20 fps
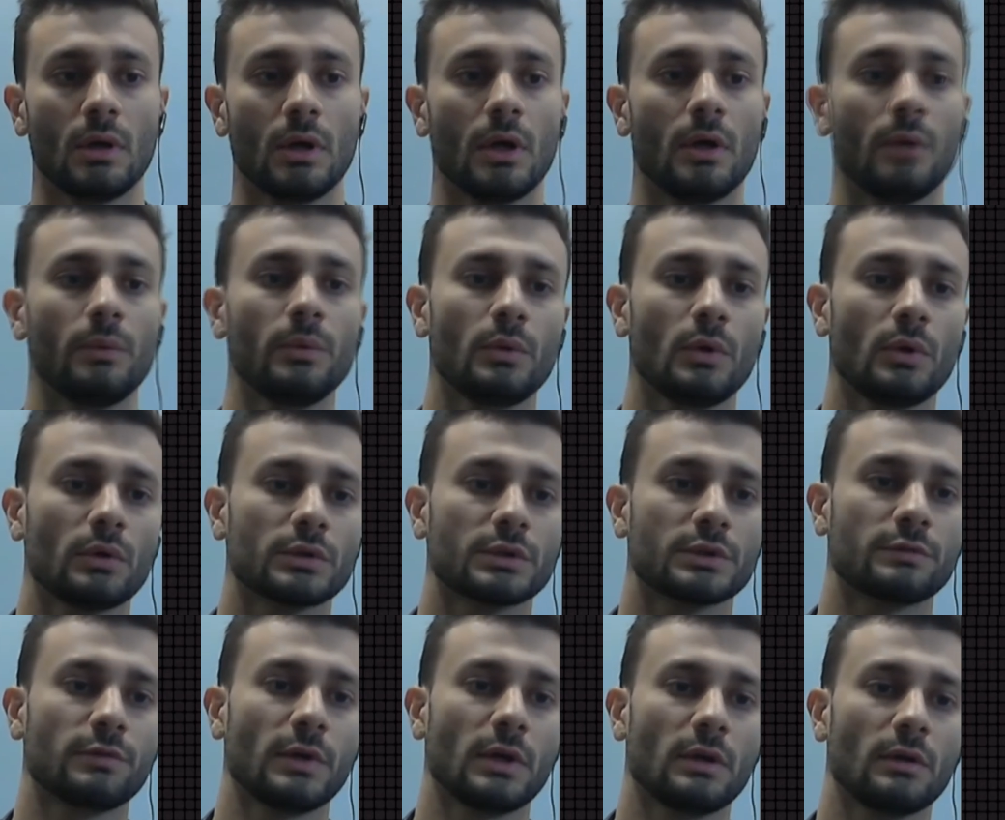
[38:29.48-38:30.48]
We
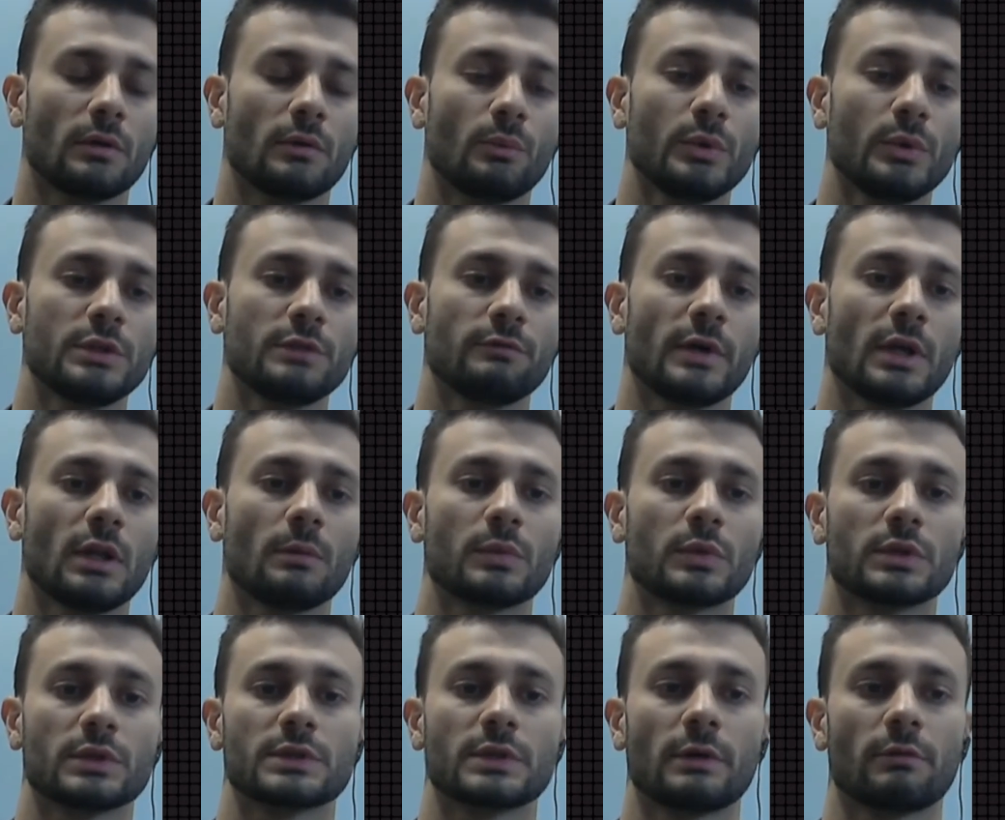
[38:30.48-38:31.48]

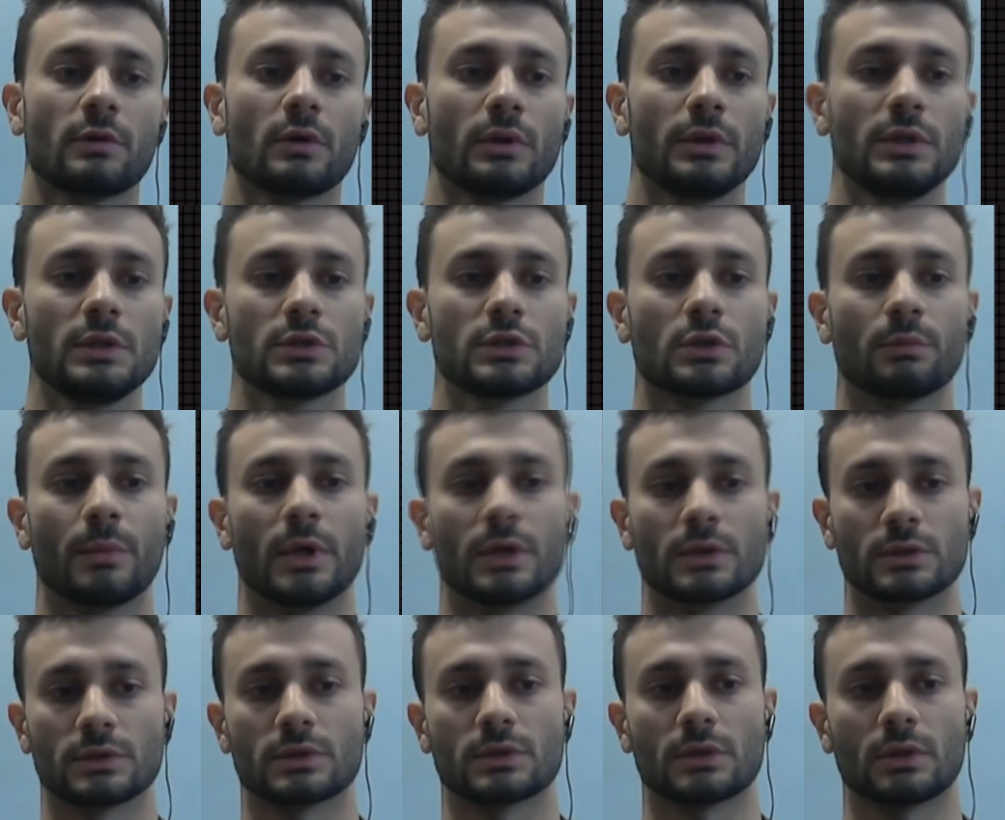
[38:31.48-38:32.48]
developed several
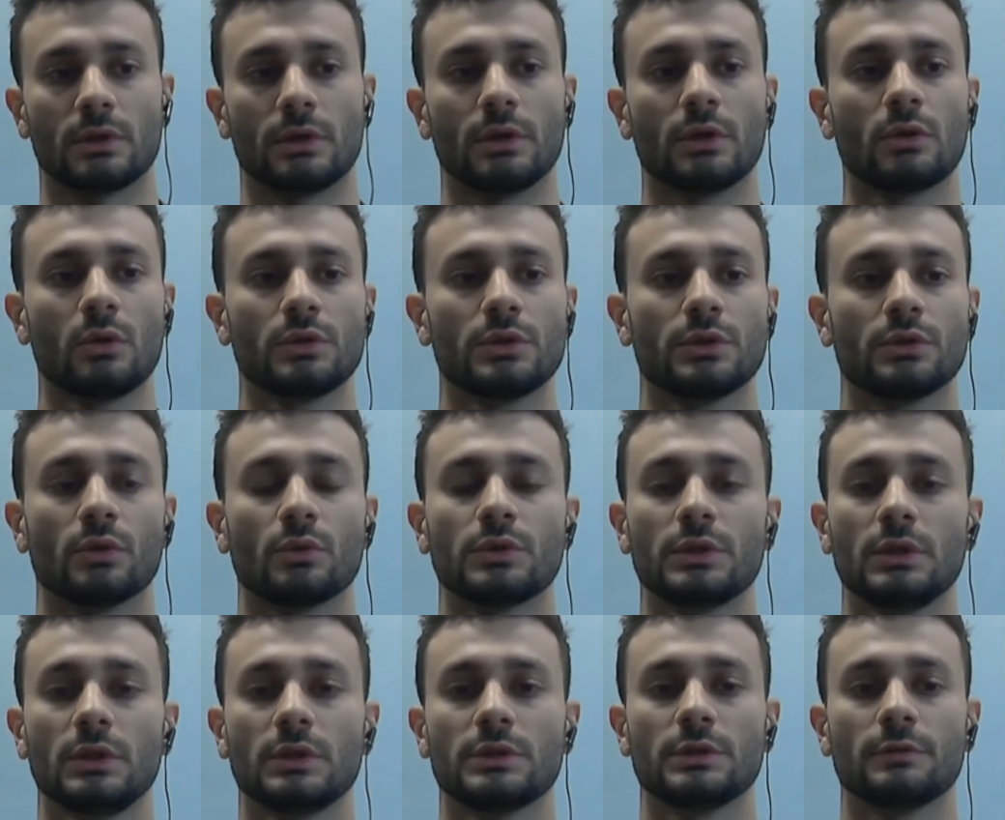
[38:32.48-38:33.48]
instruments, including
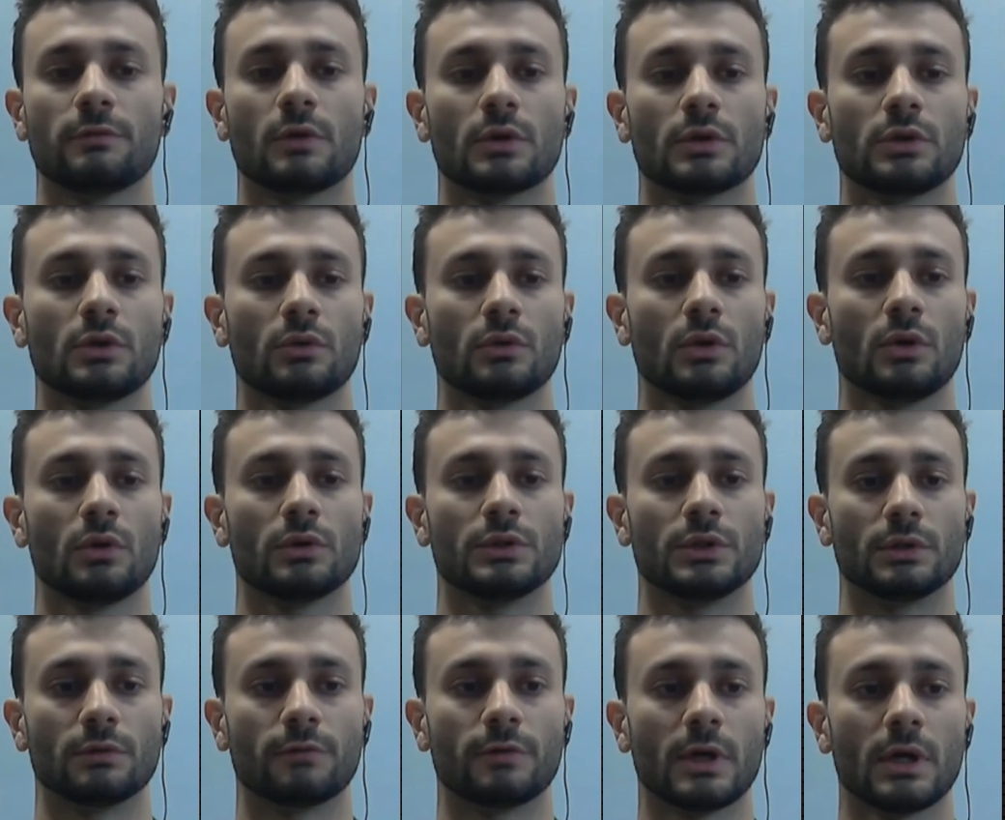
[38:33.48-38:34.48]
utility for
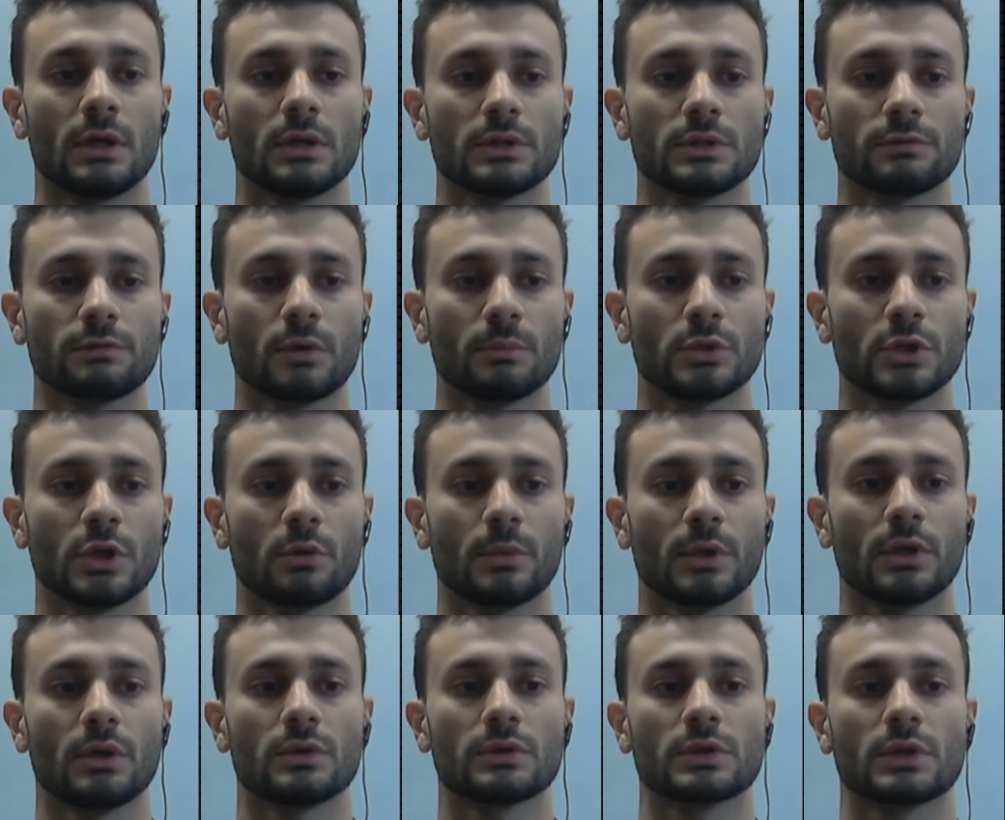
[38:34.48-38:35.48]
downloading files from
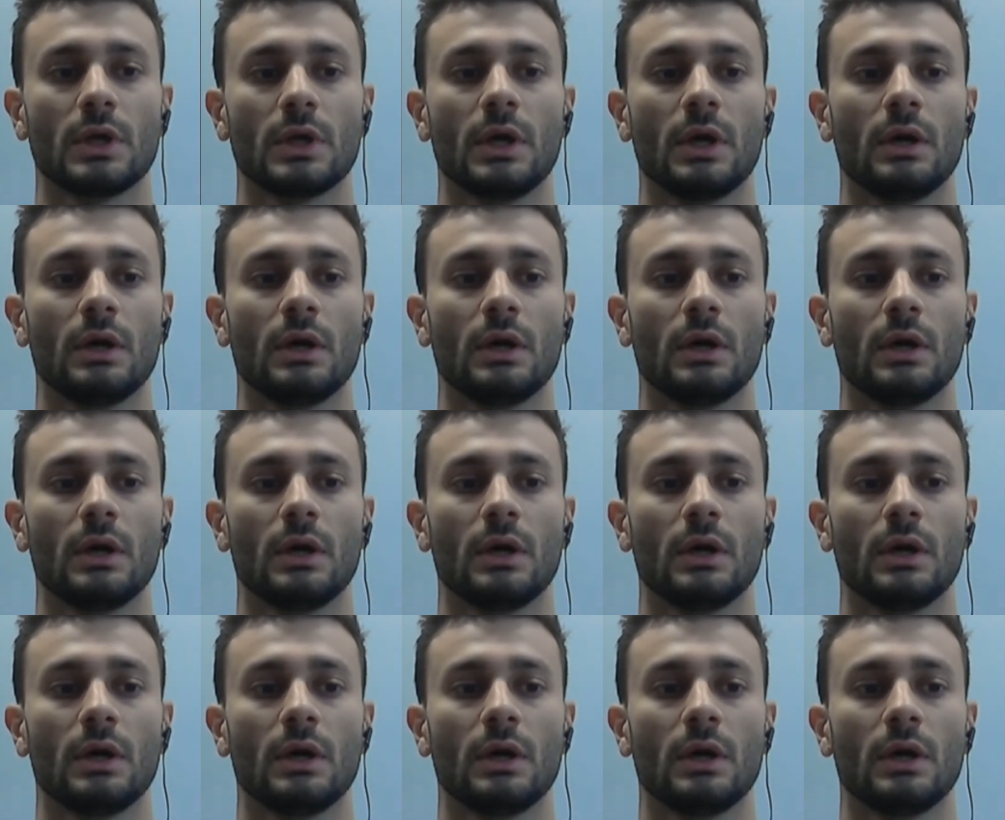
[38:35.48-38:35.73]
terminals,